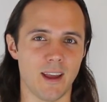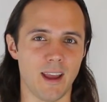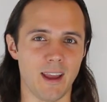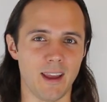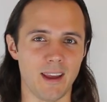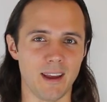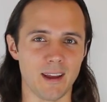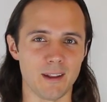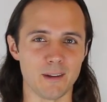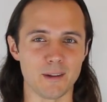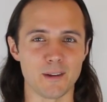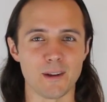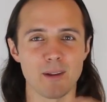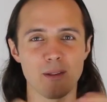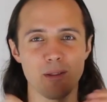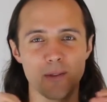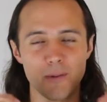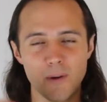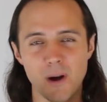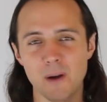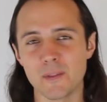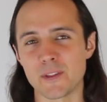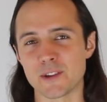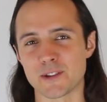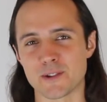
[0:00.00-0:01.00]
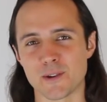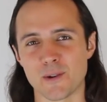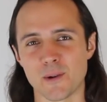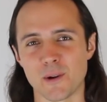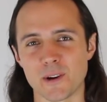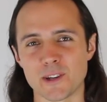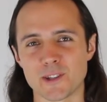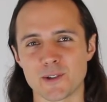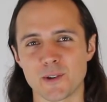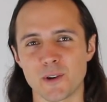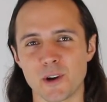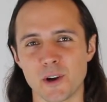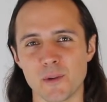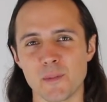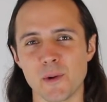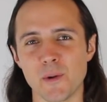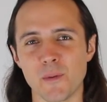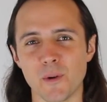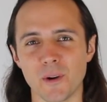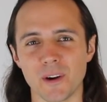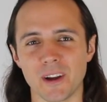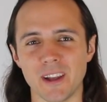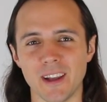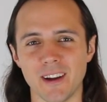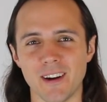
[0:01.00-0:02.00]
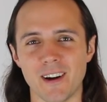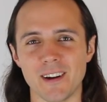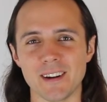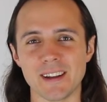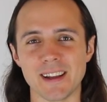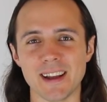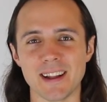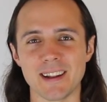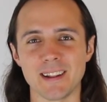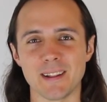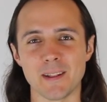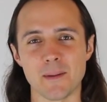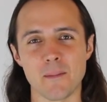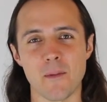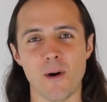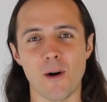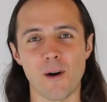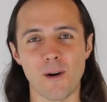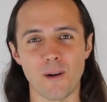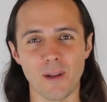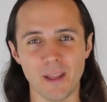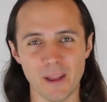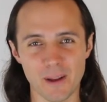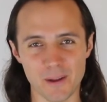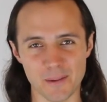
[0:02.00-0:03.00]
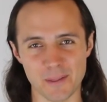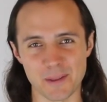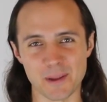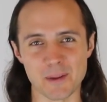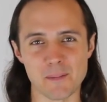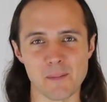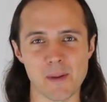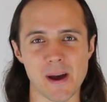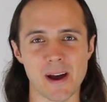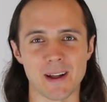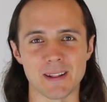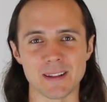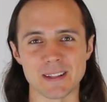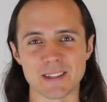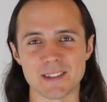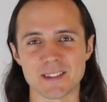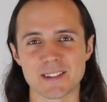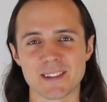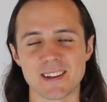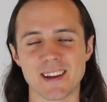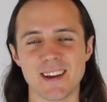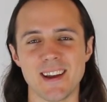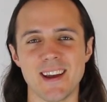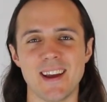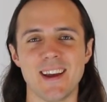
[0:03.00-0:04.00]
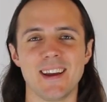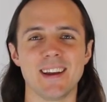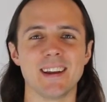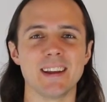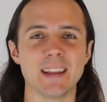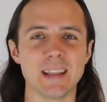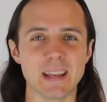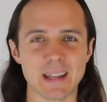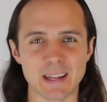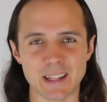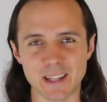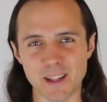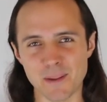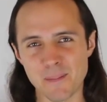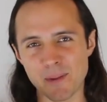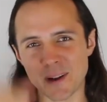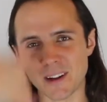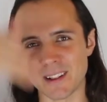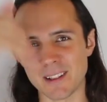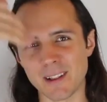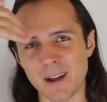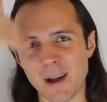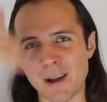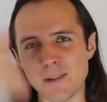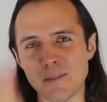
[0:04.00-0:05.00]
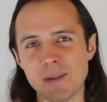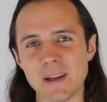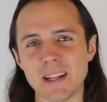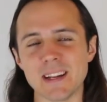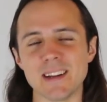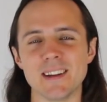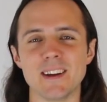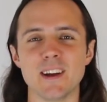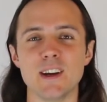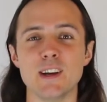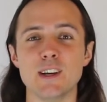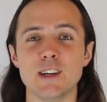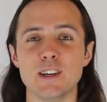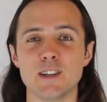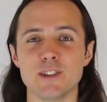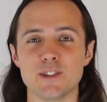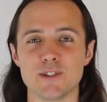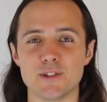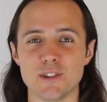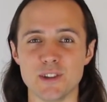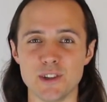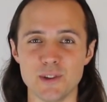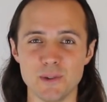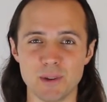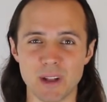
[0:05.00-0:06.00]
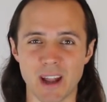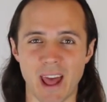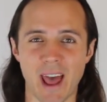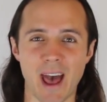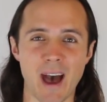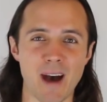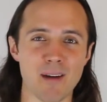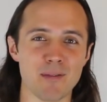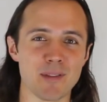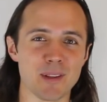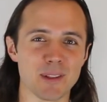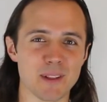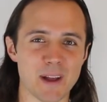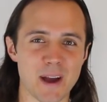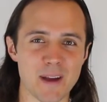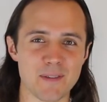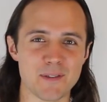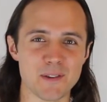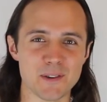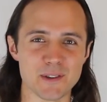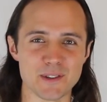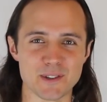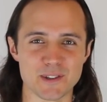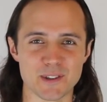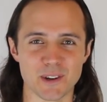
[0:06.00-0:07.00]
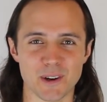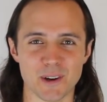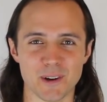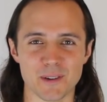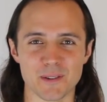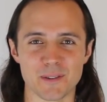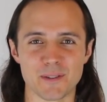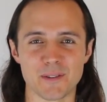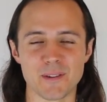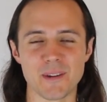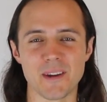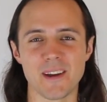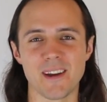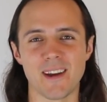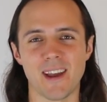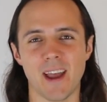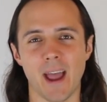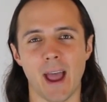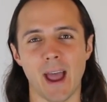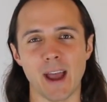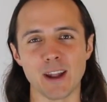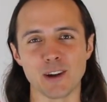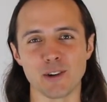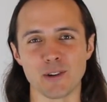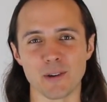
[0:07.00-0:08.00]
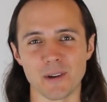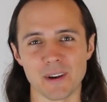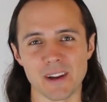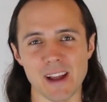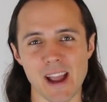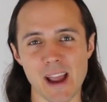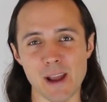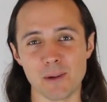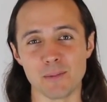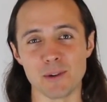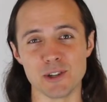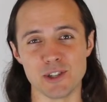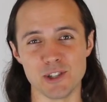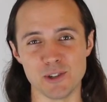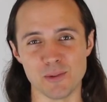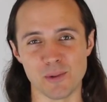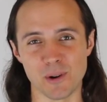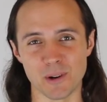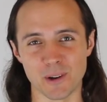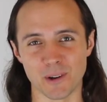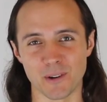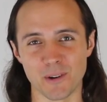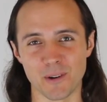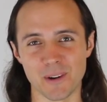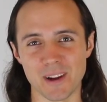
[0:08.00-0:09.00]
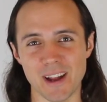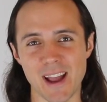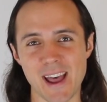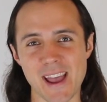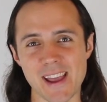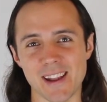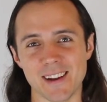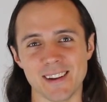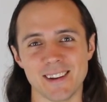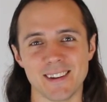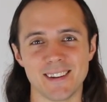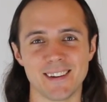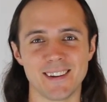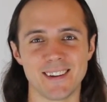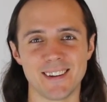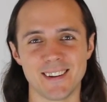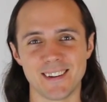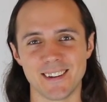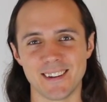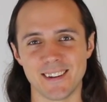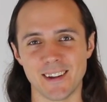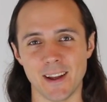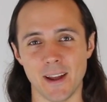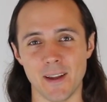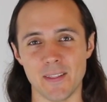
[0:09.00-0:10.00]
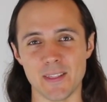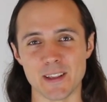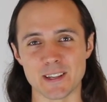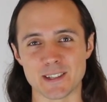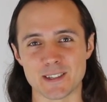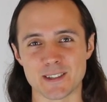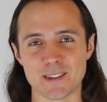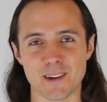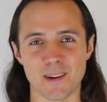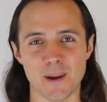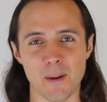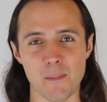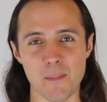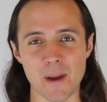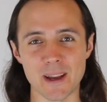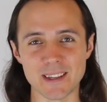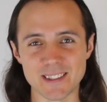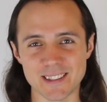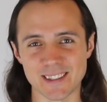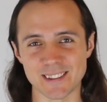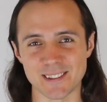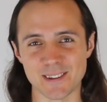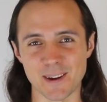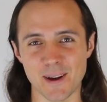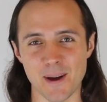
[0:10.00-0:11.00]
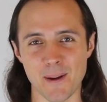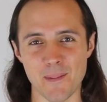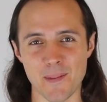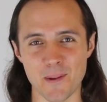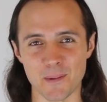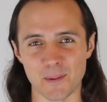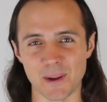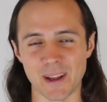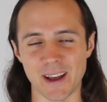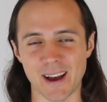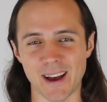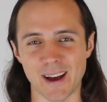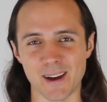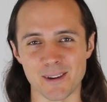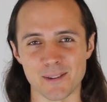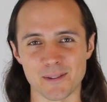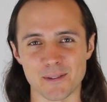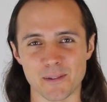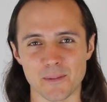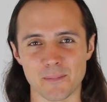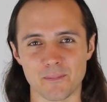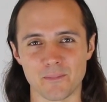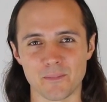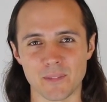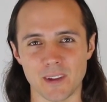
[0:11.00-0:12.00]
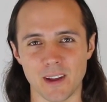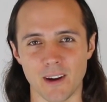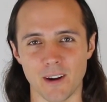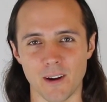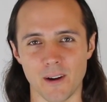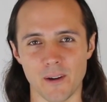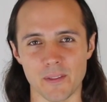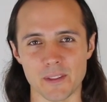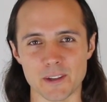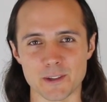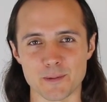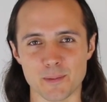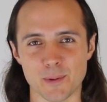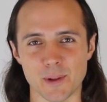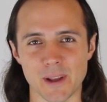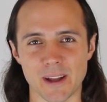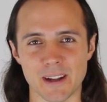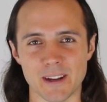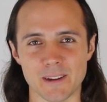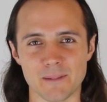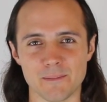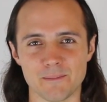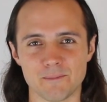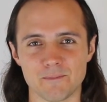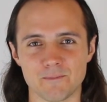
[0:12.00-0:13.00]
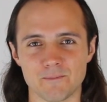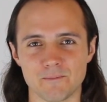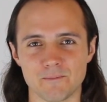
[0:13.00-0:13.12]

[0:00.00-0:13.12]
And throughout this course, we're going to be working on getting them all healthy and balanced, getting them in alignment so that you can have the life you deserve and create what you want to create in this amazing time that we have here on this planet.